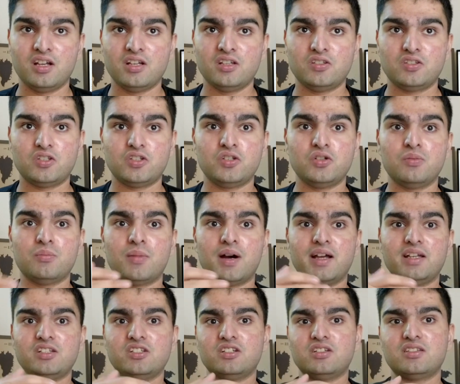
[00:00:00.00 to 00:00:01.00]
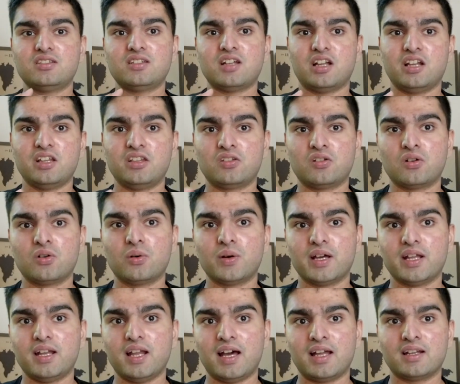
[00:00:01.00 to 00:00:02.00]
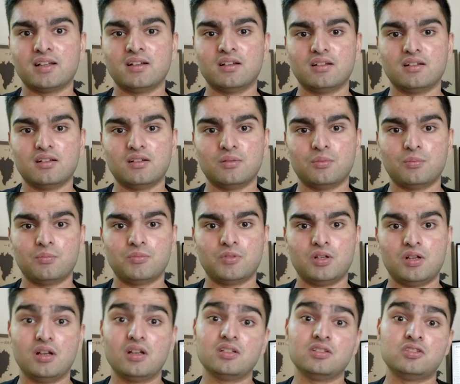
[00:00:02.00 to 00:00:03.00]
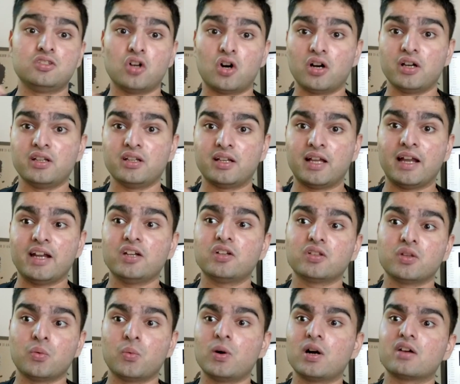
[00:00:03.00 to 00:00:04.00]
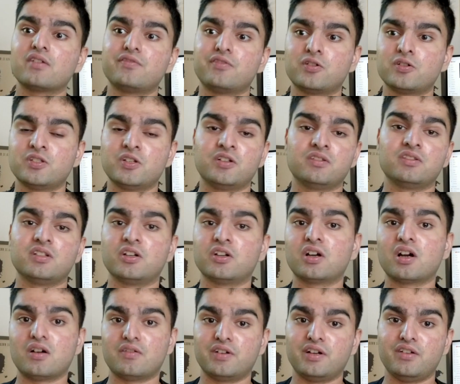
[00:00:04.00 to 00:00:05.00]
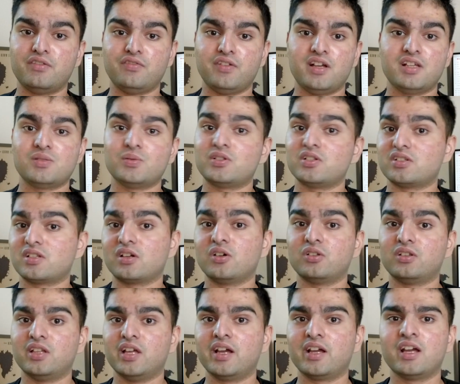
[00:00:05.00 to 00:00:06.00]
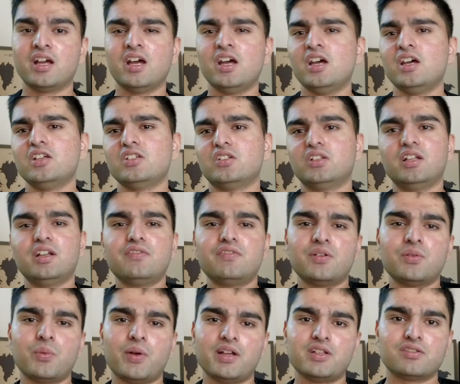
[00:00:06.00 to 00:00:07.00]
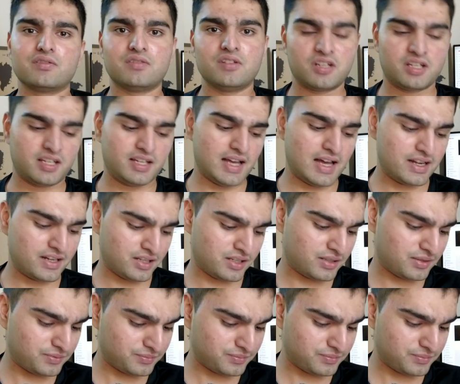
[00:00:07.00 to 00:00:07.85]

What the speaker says: so you might just study through it and get into the workforce during the recovery phase, which is a good thing. So there are different ways of looking at it.